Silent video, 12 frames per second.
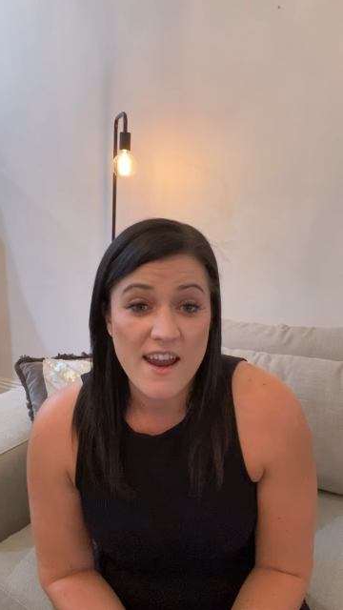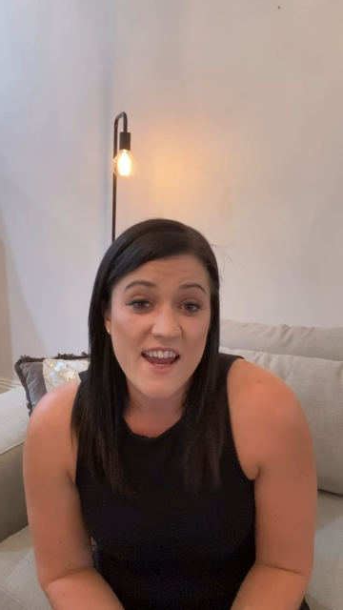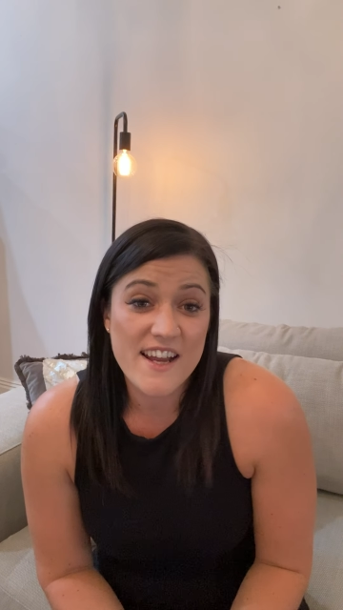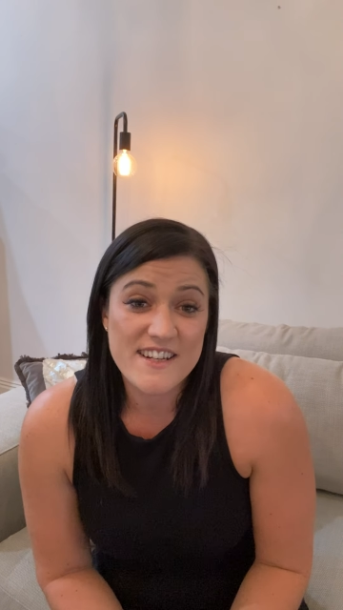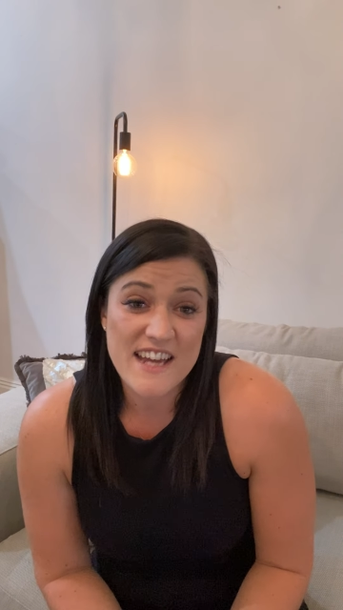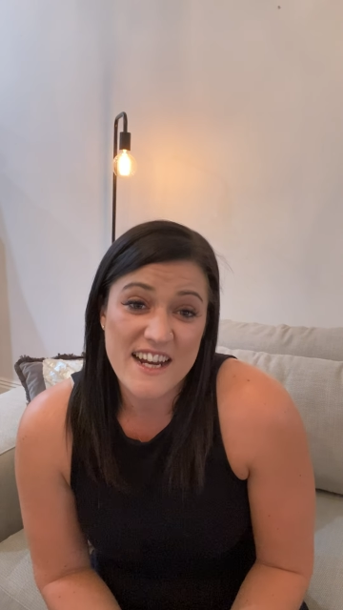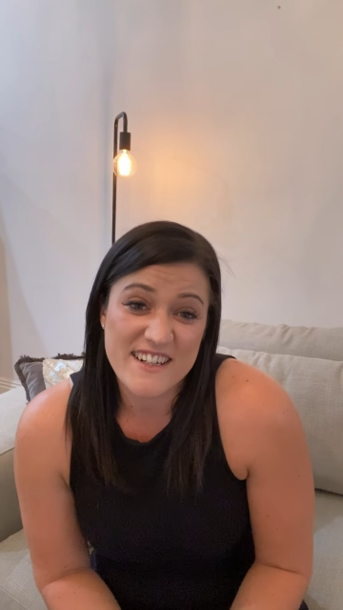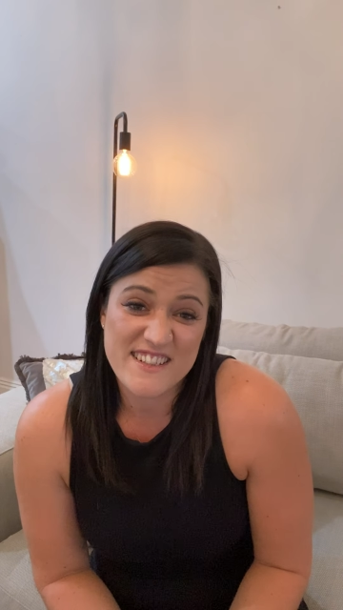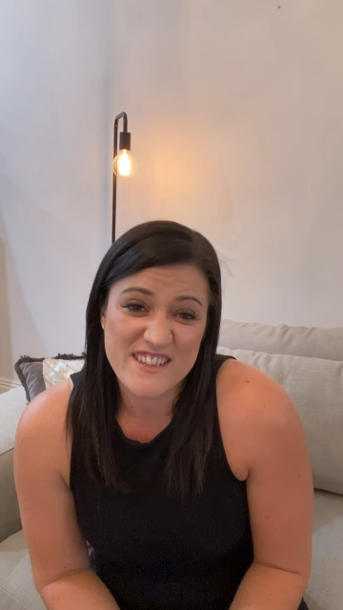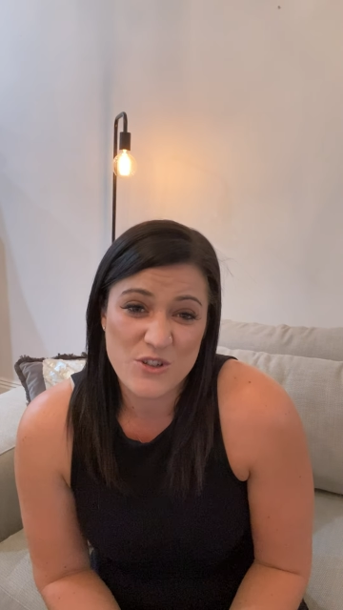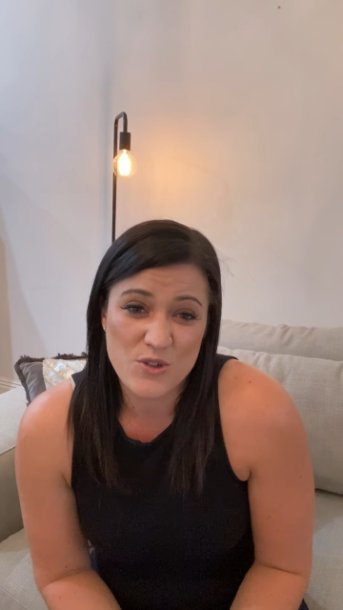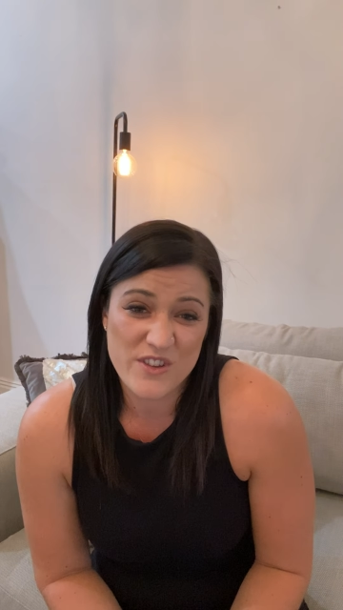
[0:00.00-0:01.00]
and act
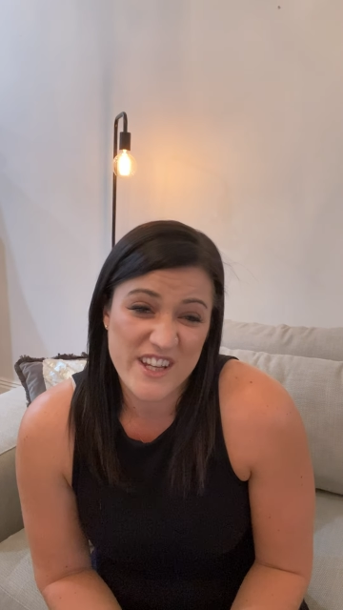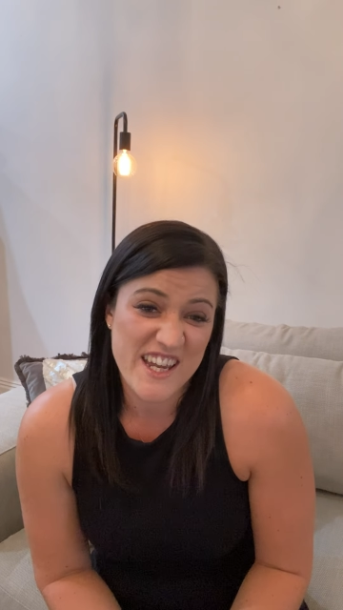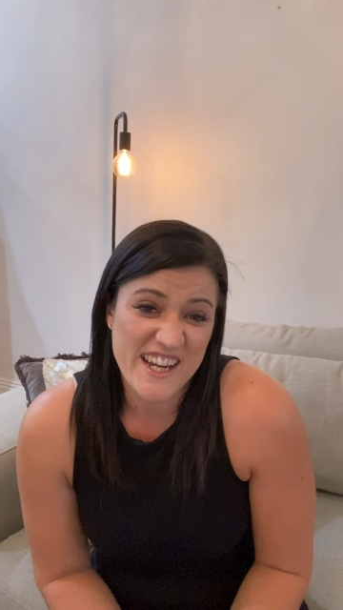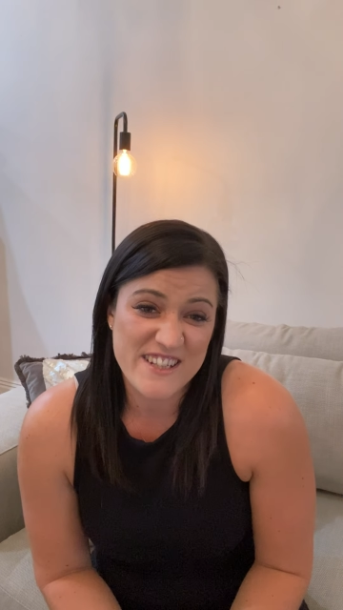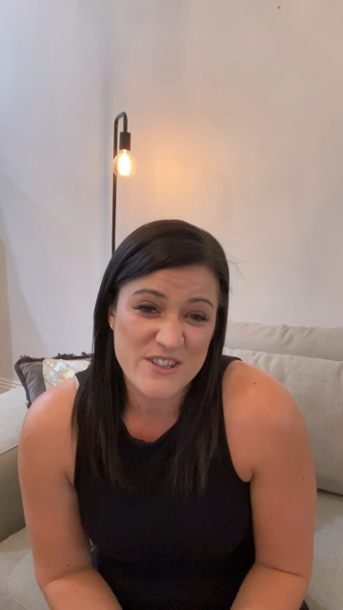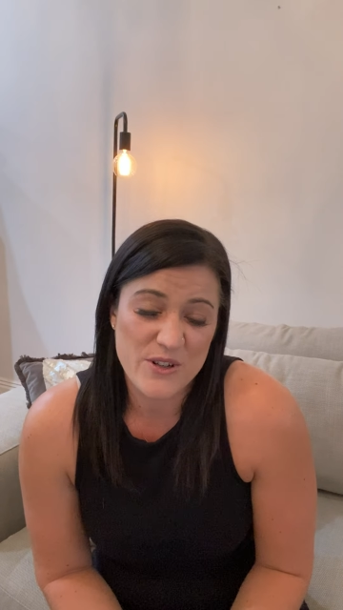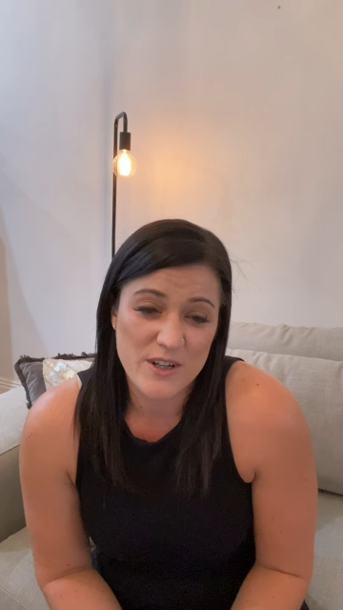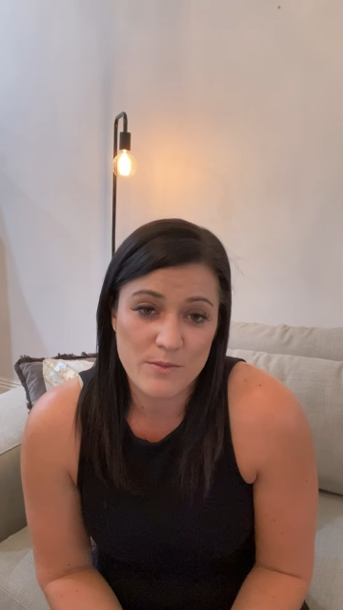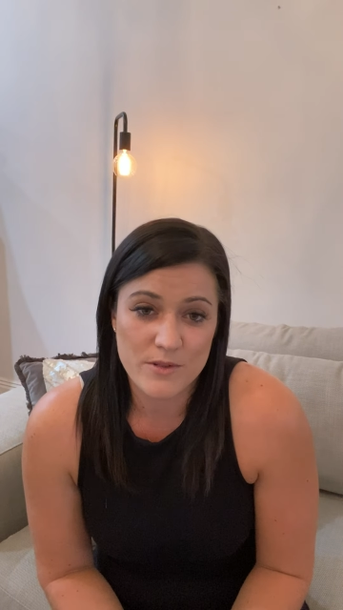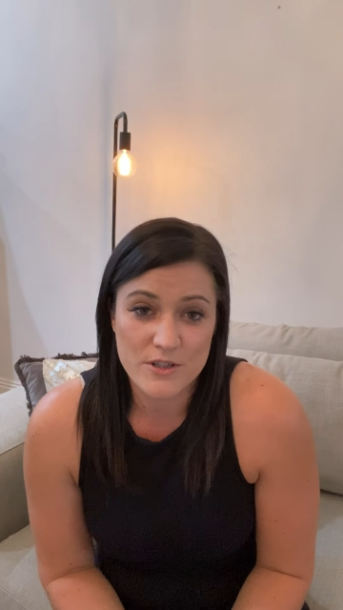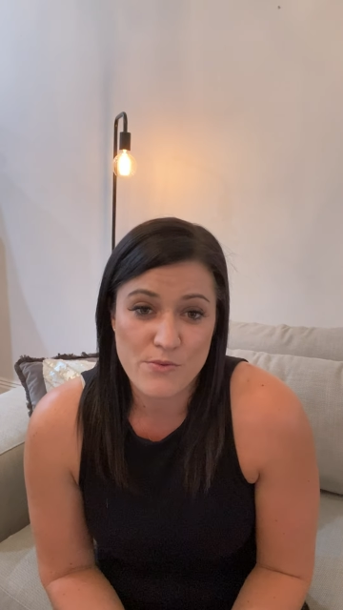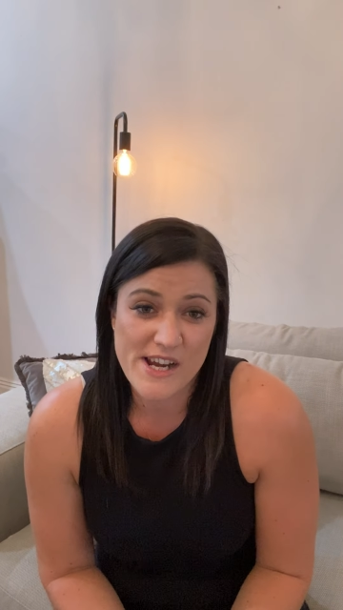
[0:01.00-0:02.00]
as your liaison in
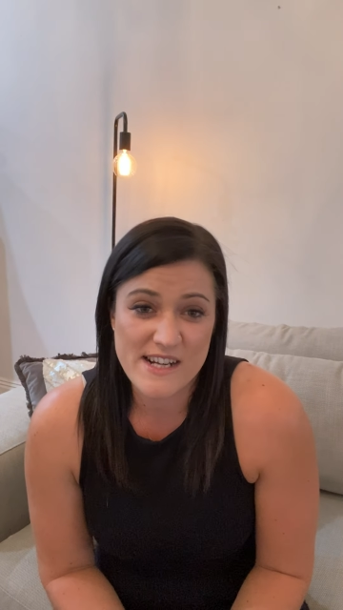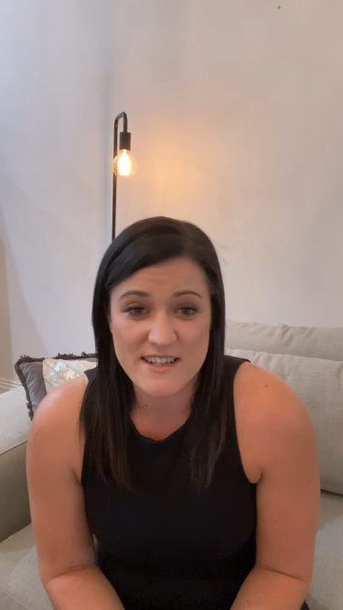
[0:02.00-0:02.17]
between